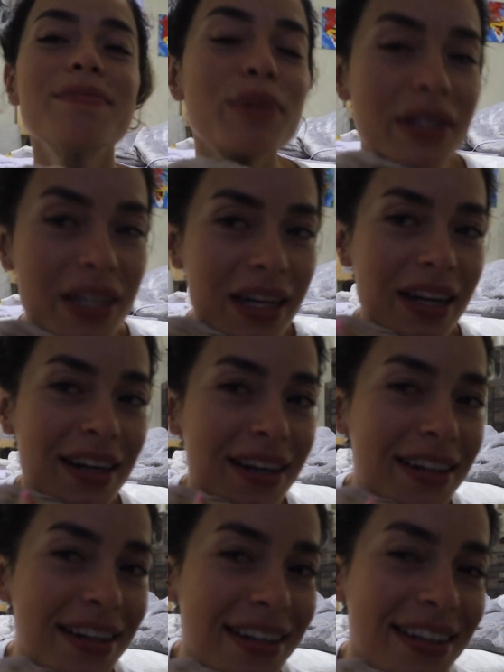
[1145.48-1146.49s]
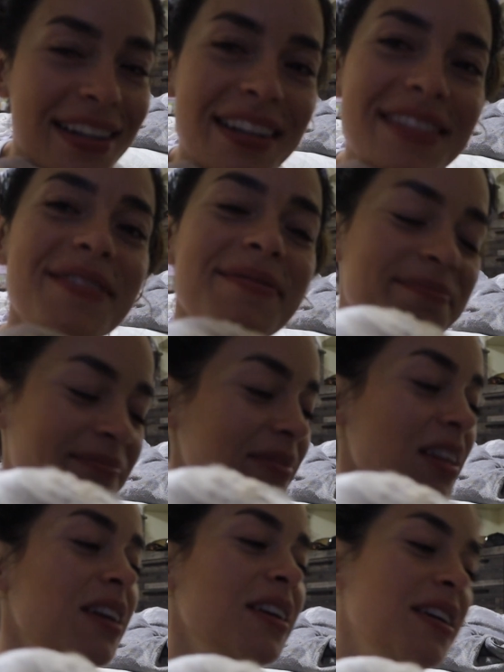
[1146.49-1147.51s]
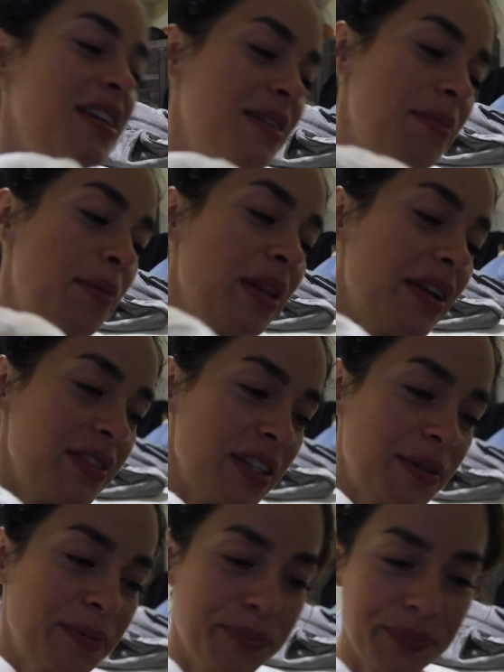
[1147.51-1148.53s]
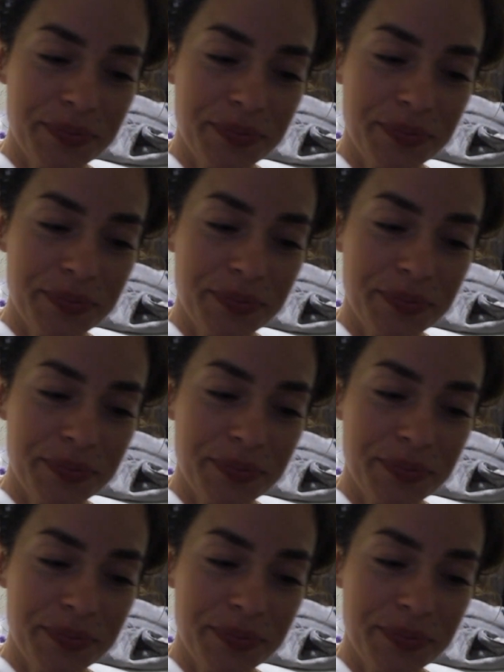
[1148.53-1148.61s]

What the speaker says: Pretty girl. Mama loves you.